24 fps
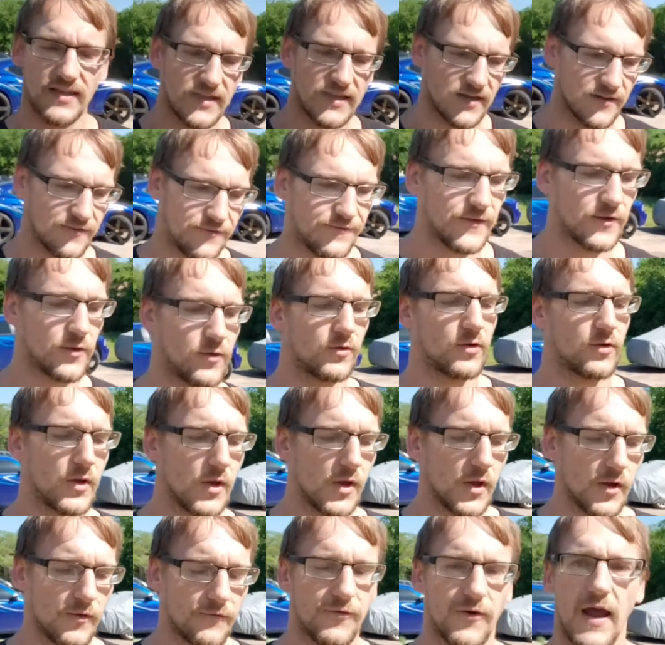get a feel
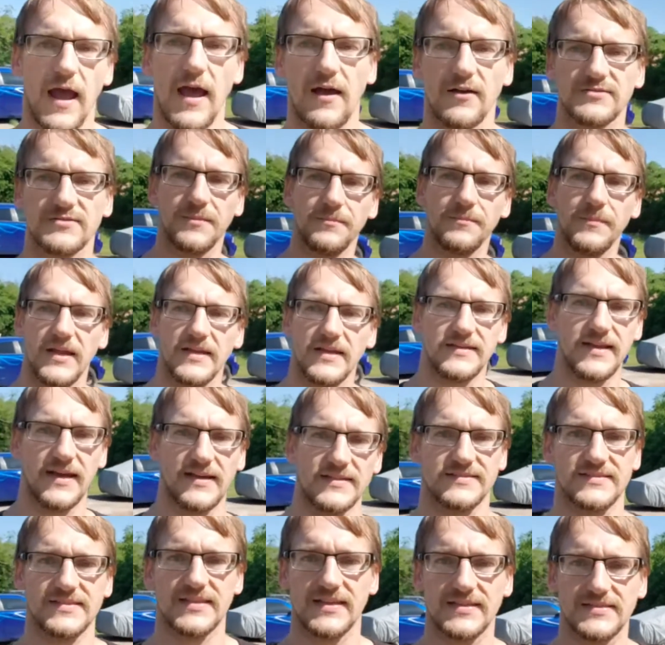for how somebody
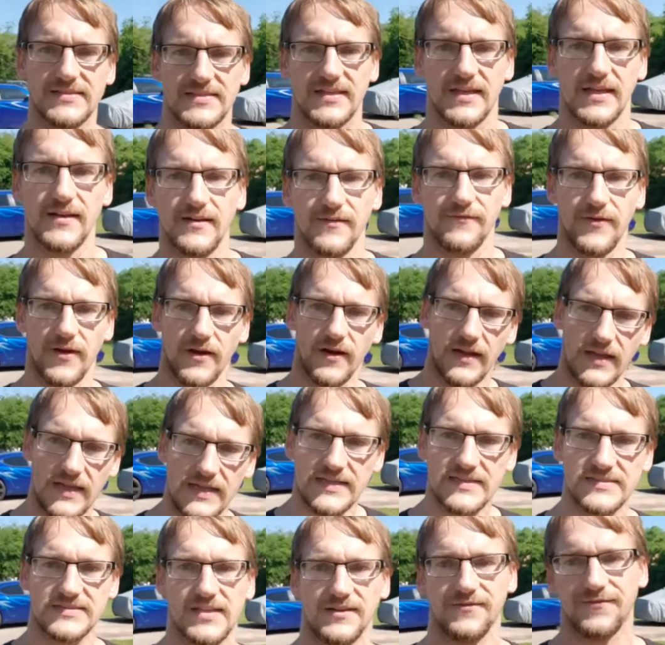does this in a very
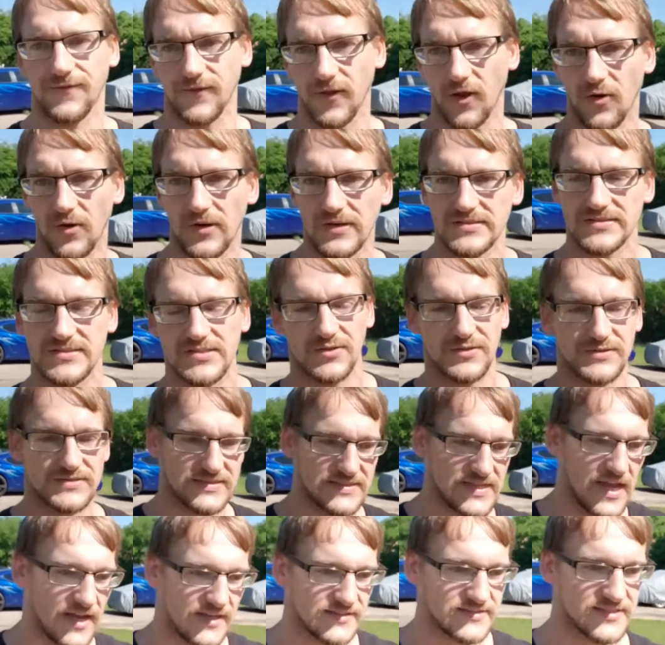easy flowing, so it's
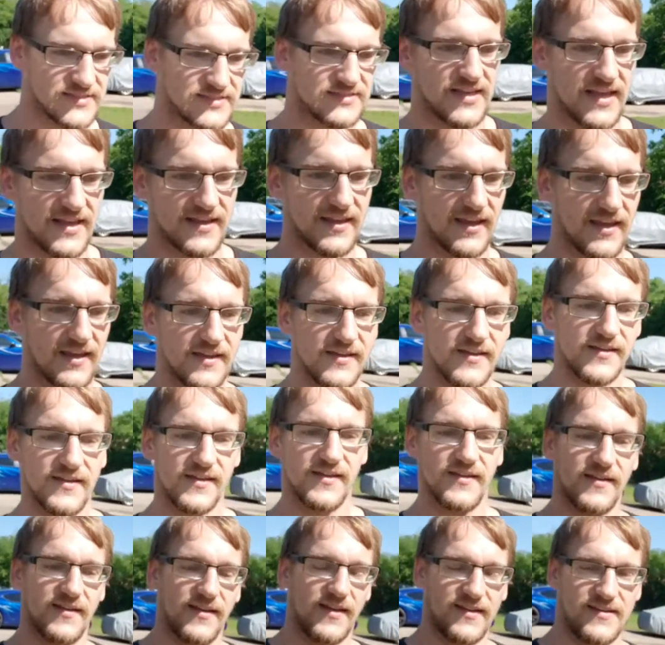not just like
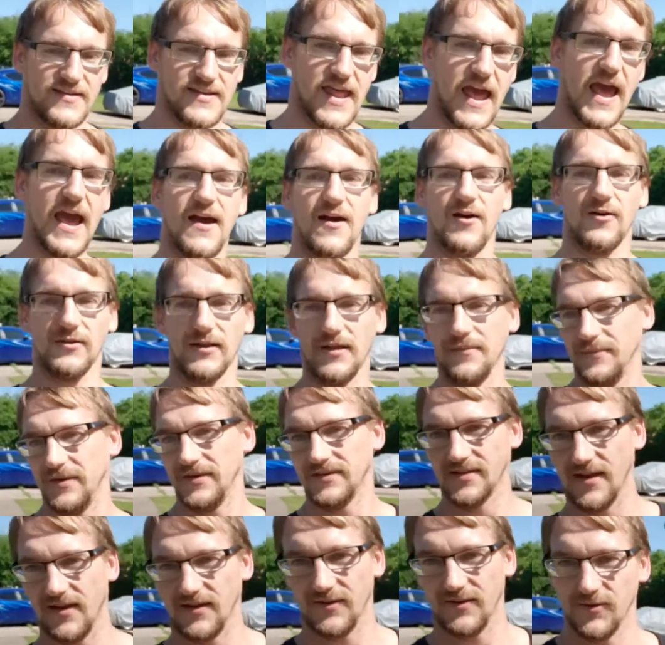now let me
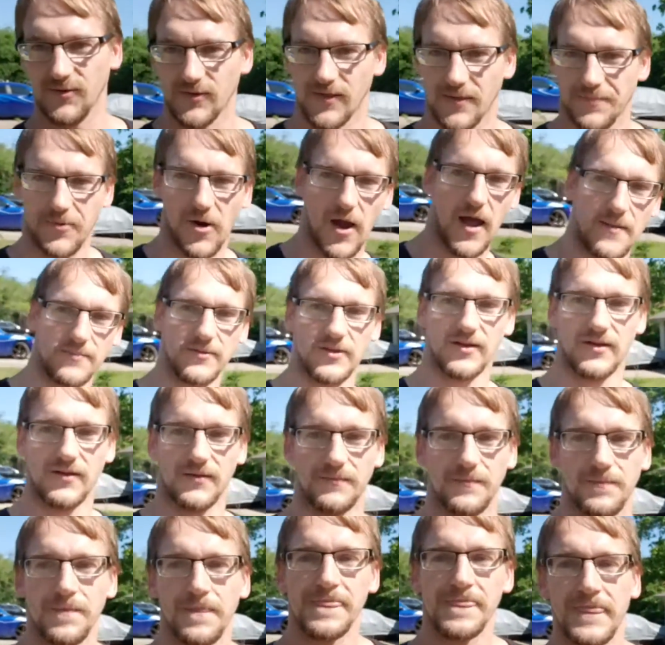tell you the
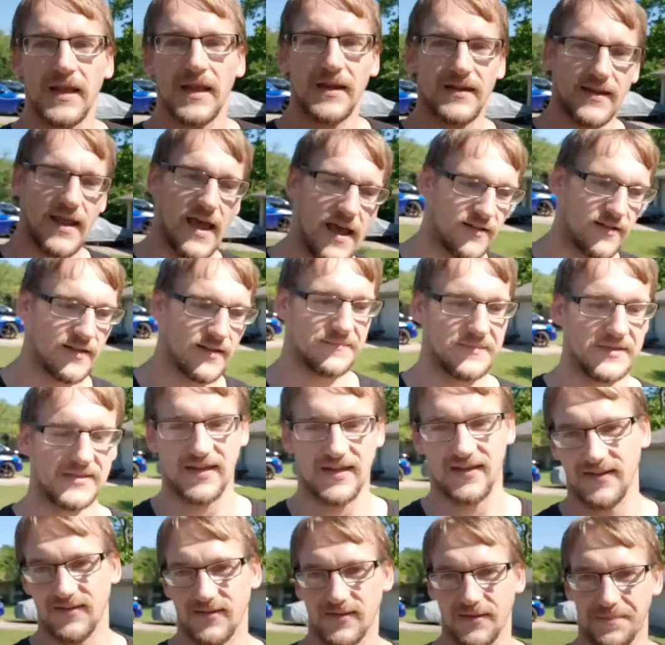problem, now let me tell
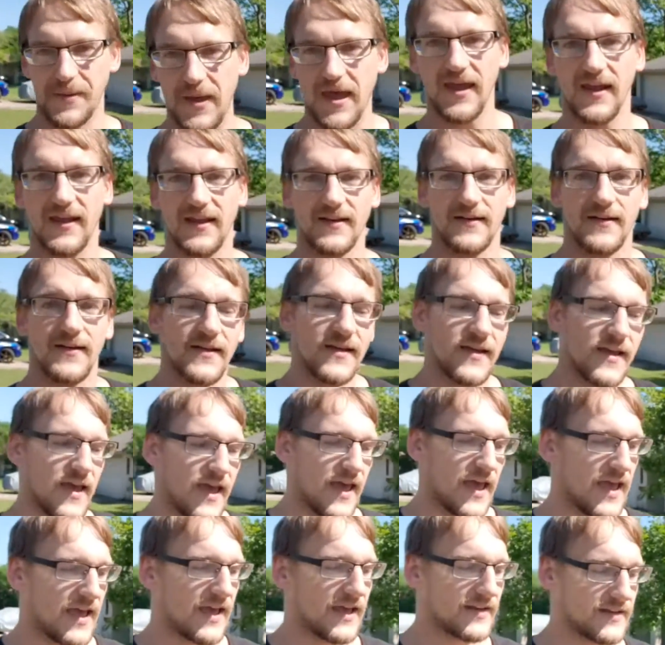you the pain.
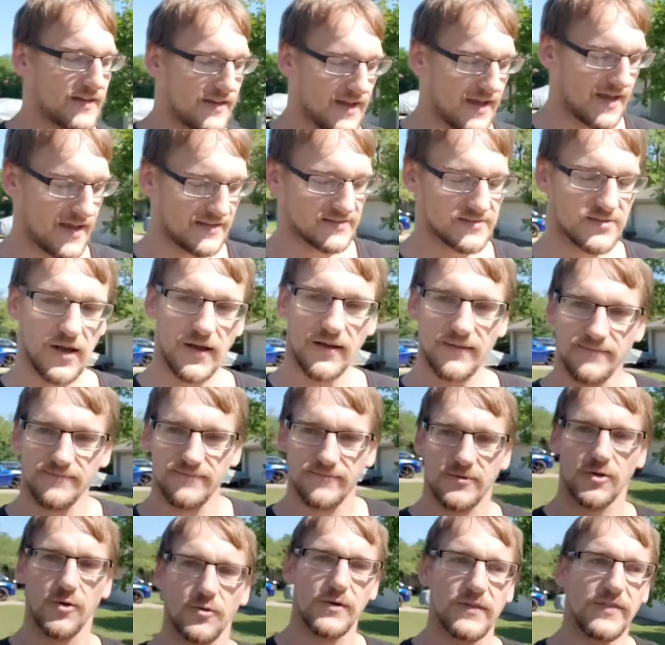And so I'm
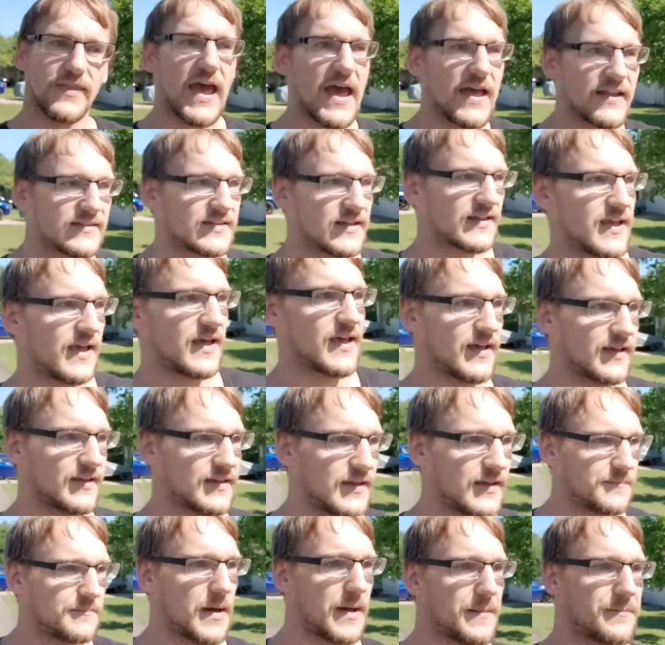doing that to kind of
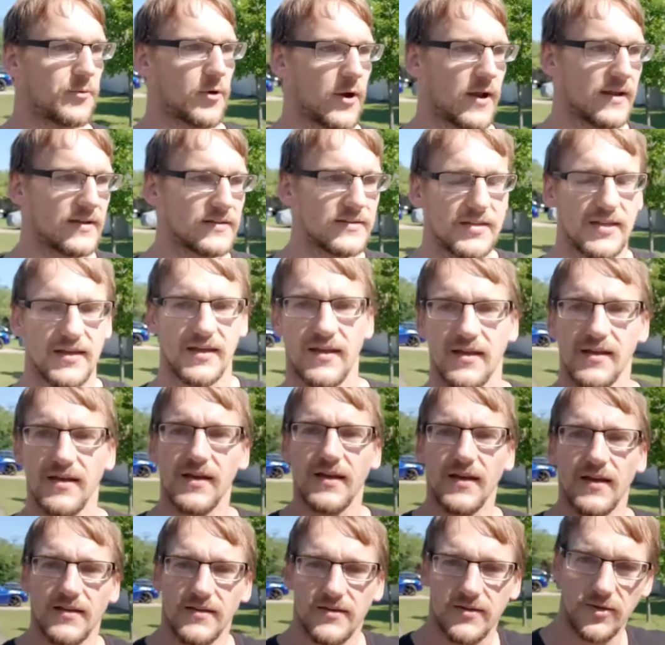my brain to
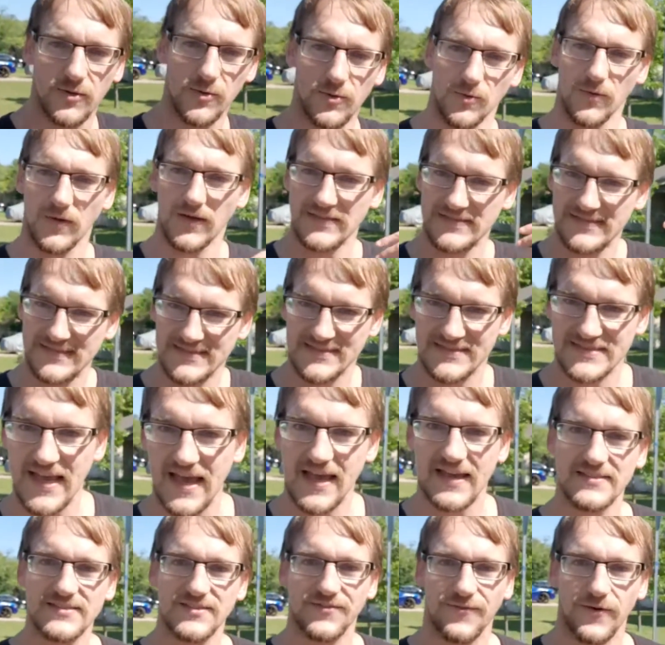
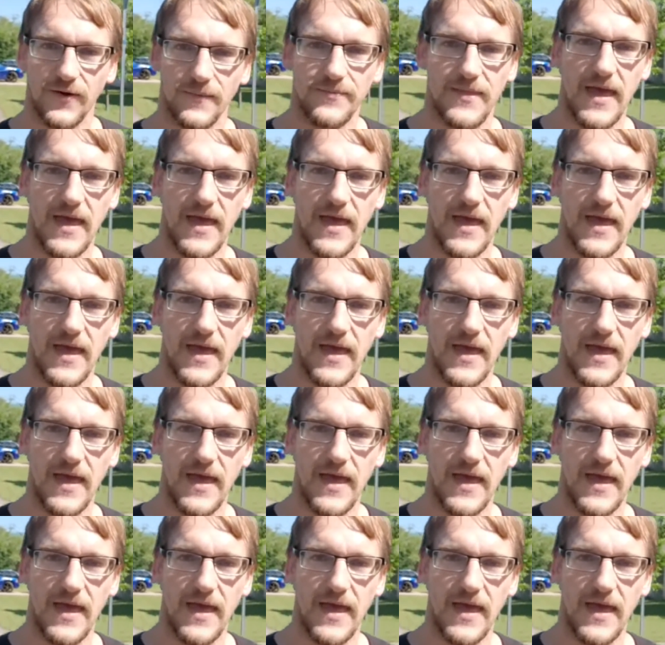assess from